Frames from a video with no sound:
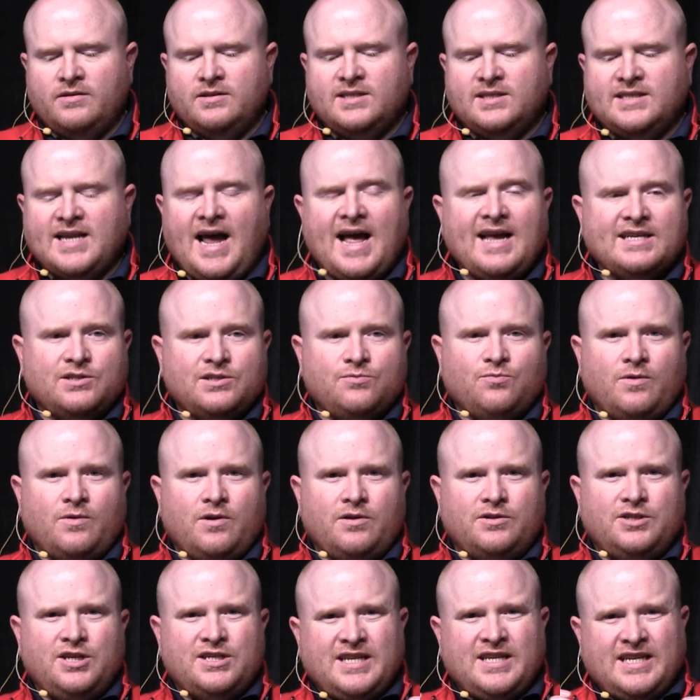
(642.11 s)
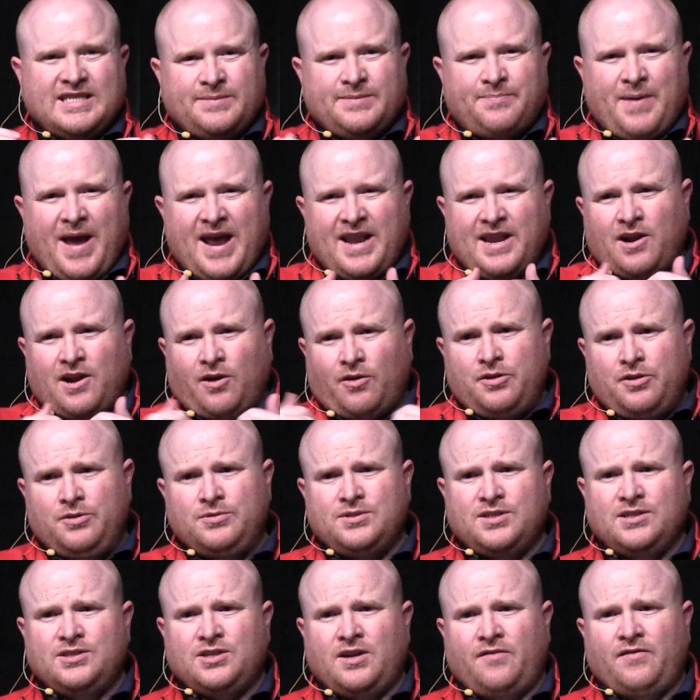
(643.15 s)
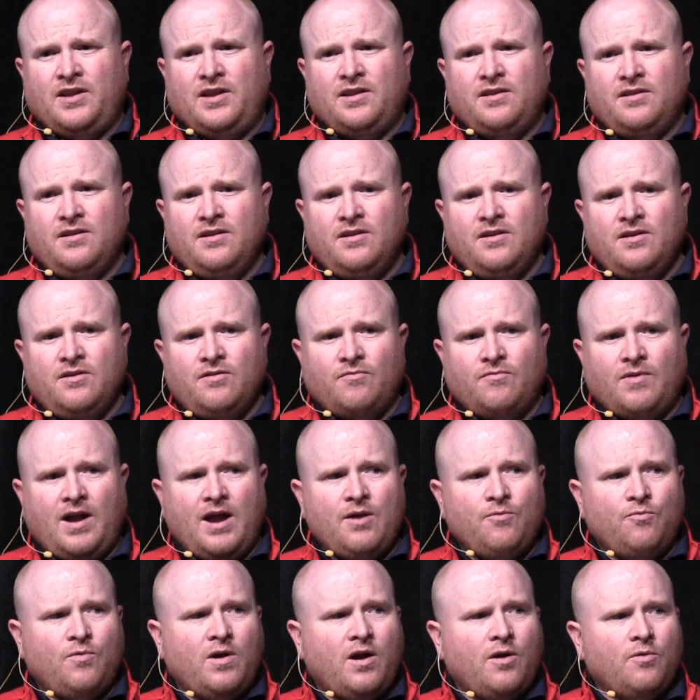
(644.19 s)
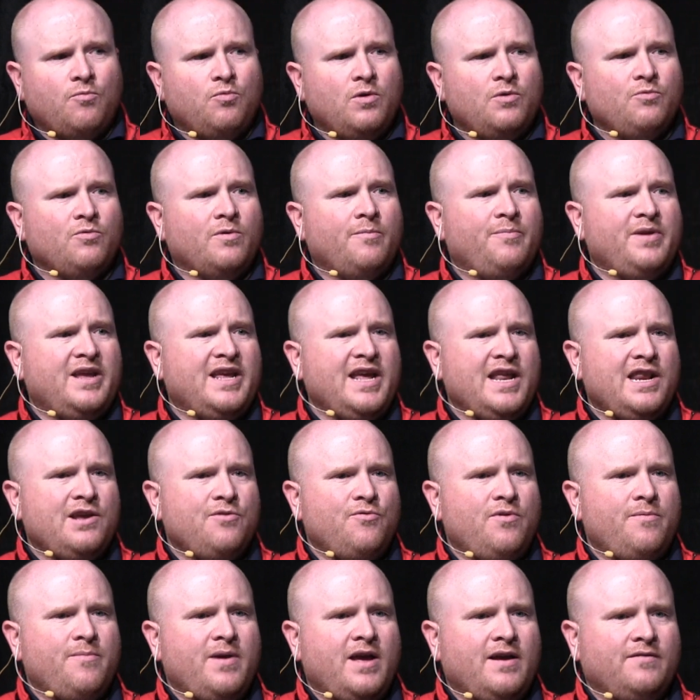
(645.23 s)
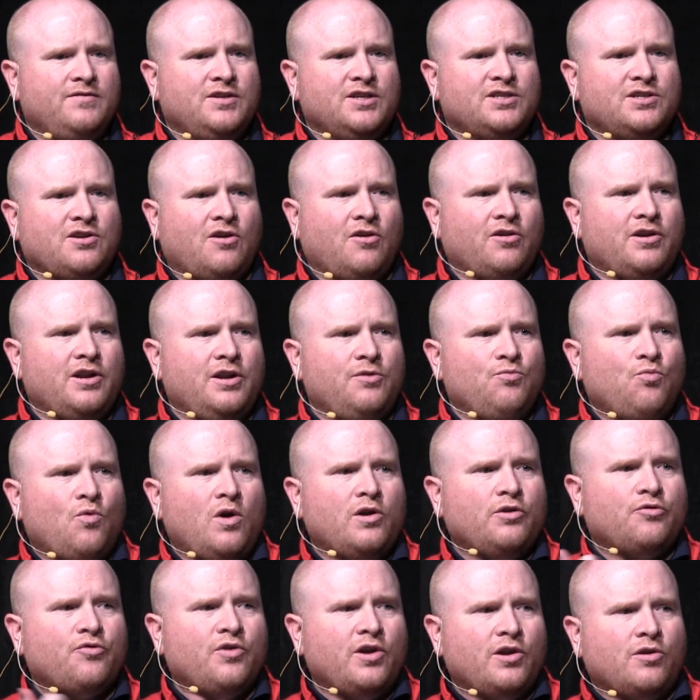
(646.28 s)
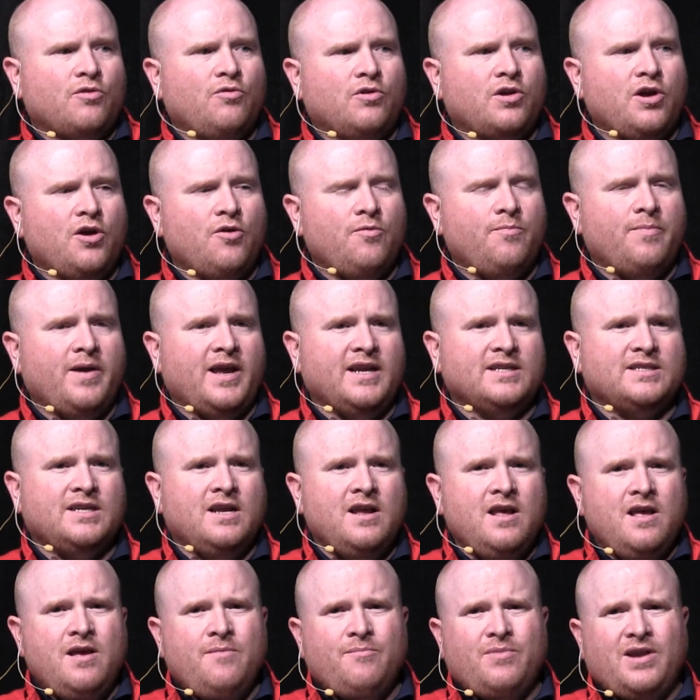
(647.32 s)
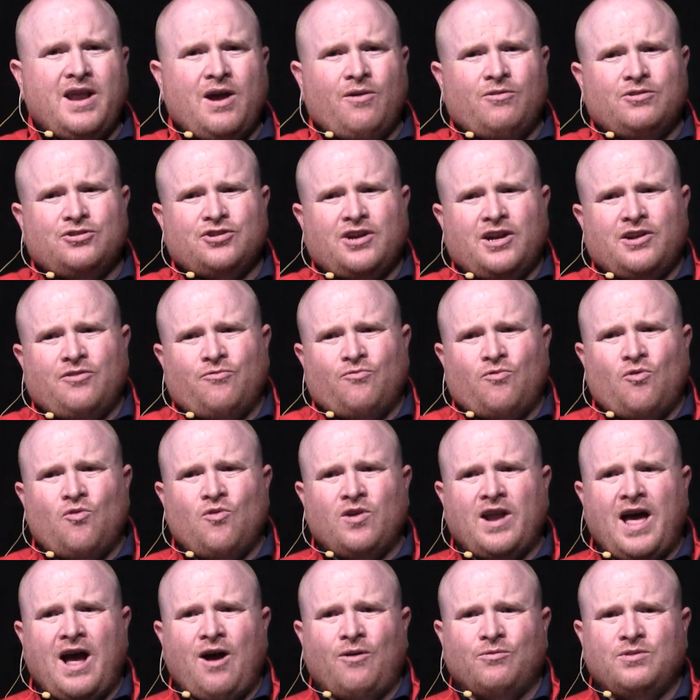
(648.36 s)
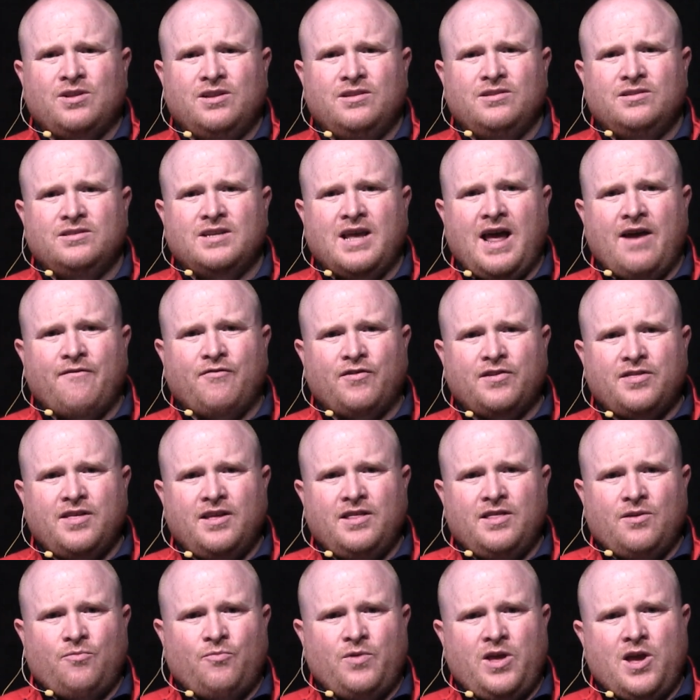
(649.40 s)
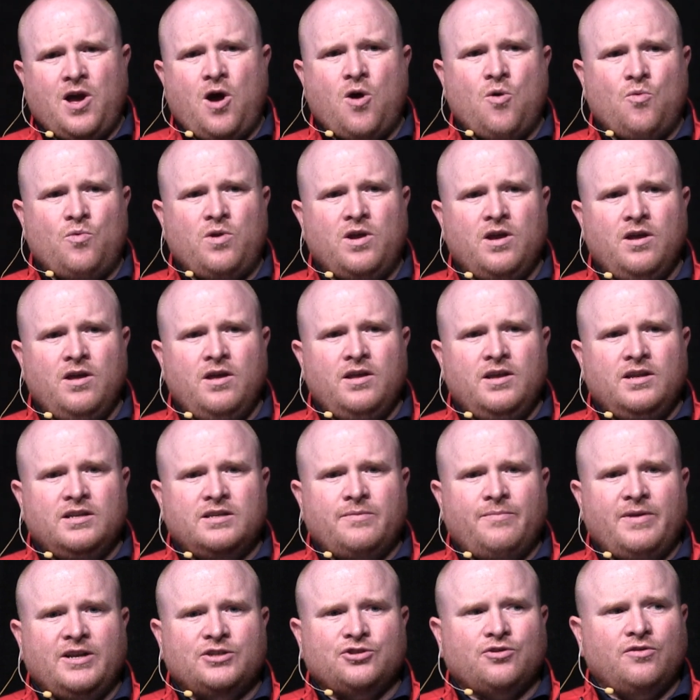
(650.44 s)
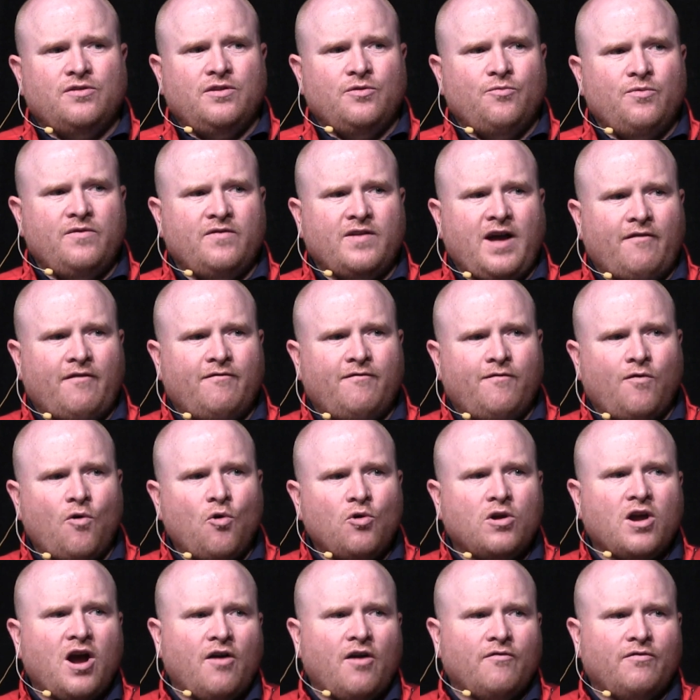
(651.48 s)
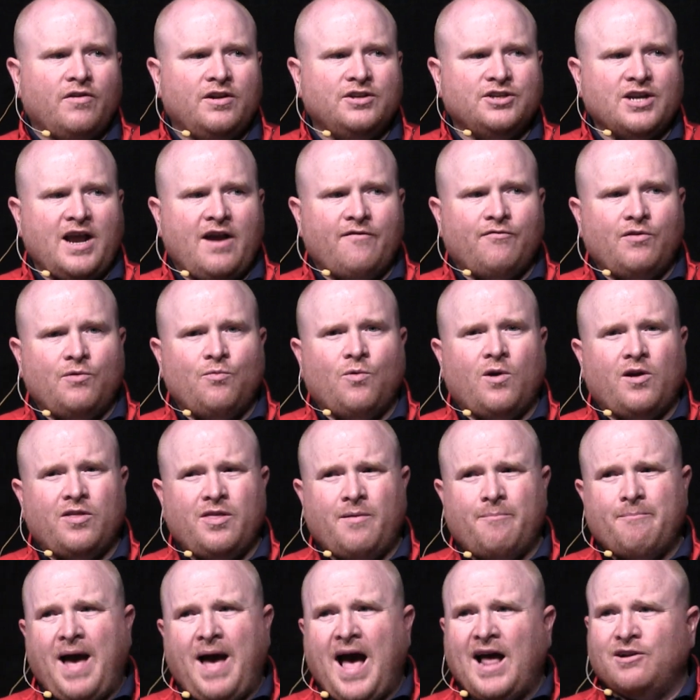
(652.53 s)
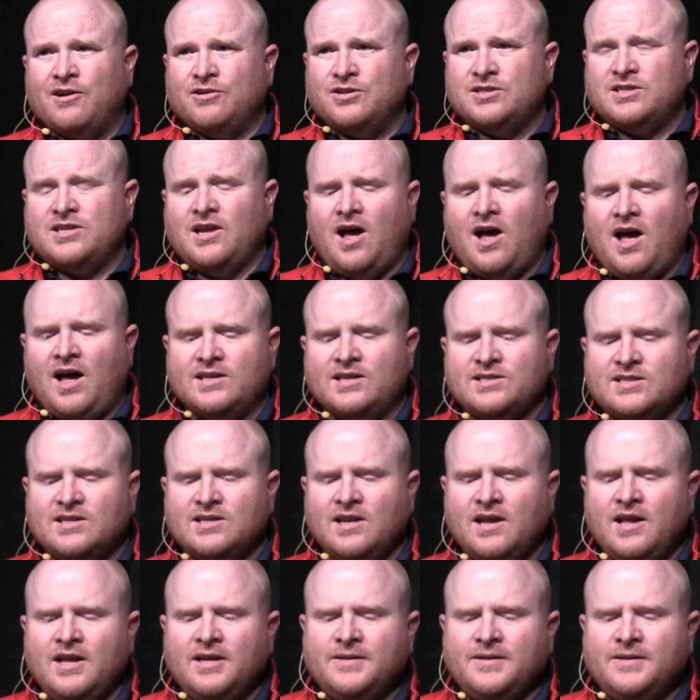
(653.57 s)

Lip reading: SAST, we're just expanding our usage of it, right? Where when we're beginning, we may have just targeted one critical code base, but now we're trying to roll it out to everything that we own to make sure that we've got full coverage everywhere that matters to us.